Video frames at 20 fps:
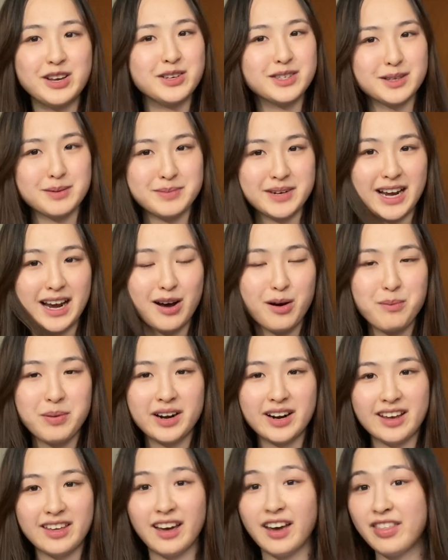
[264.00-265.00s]
use them now but
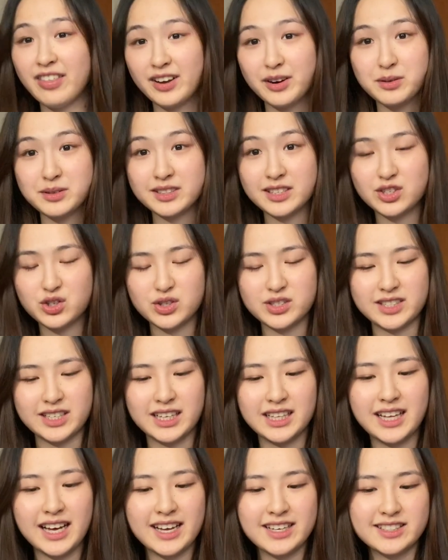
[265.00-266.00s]
I, I thought it was an interesting
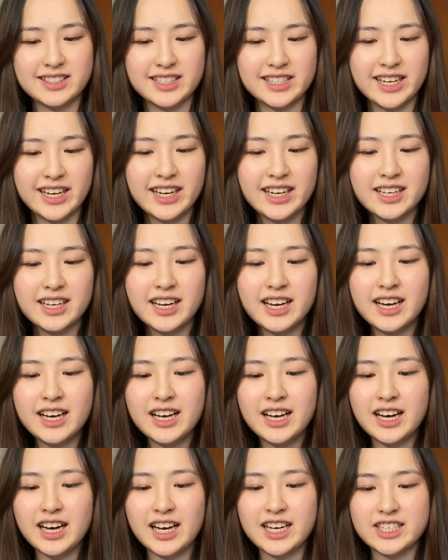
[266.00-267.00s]
class to take
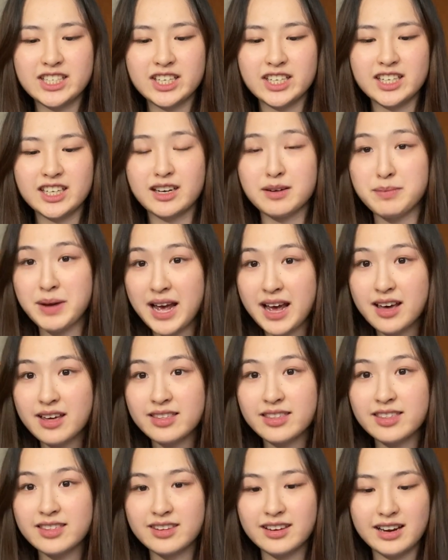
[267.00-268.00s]
I took
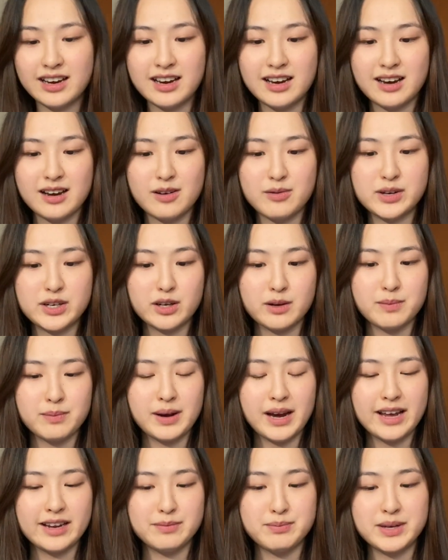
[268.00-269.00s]
math uh, we took
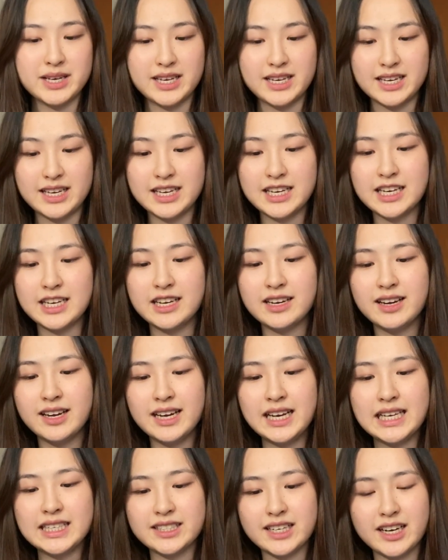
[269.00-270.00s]
I had PE
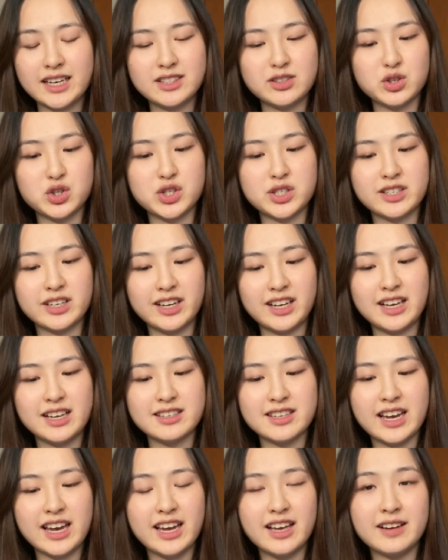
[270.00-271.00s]
science social studies
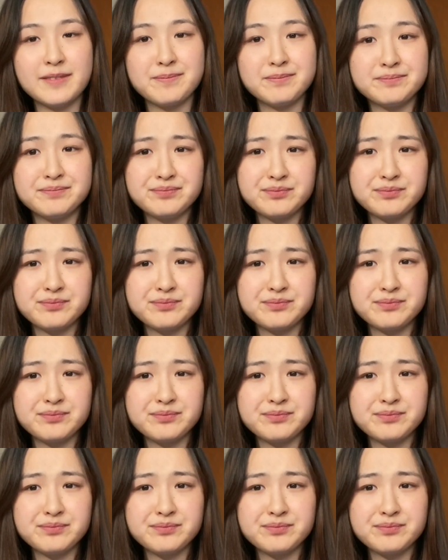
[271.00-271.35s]
and